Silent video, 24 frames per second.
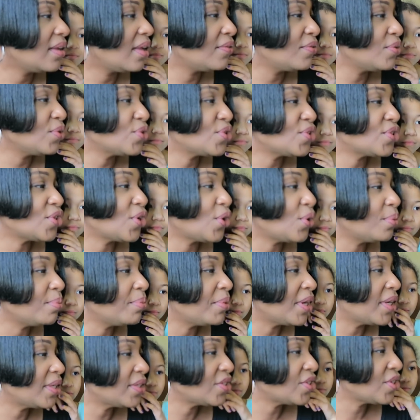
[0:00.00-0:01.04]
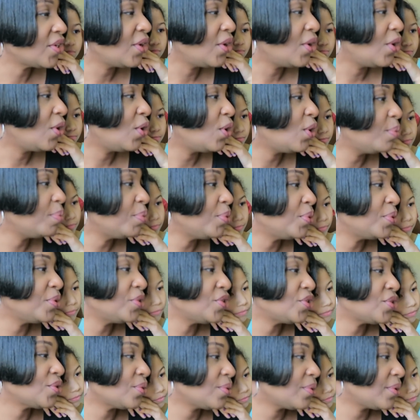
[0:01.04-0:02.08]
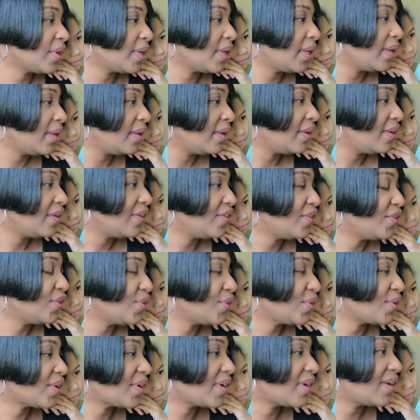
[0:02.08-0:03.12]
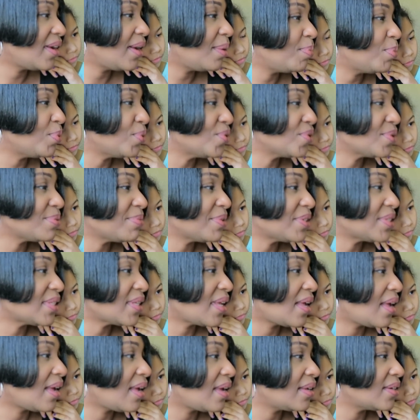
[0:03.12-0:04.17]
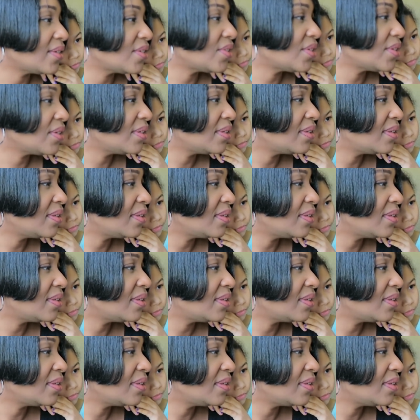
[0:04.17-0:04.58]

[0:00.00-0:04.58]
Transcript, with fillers: Love you so much. Hope you enjoy your couples massage.